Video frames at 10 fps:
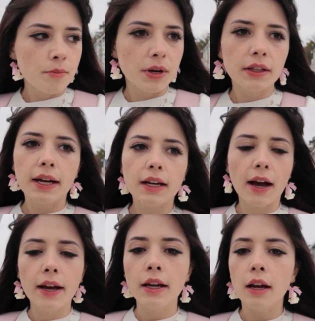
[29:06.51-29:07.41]
But like,
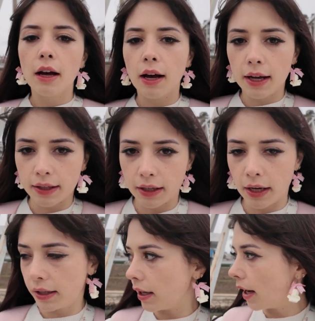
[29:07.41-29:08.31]
I
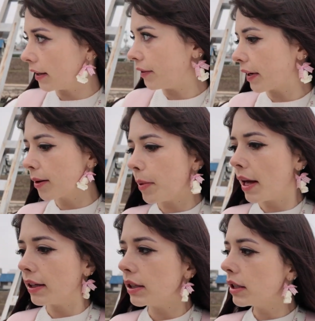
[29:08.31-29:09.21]
highly
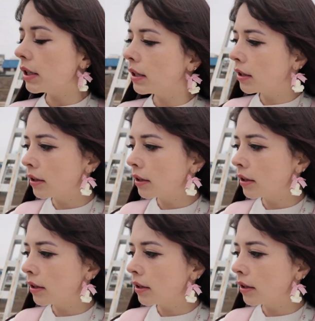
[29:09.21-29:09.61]
recommend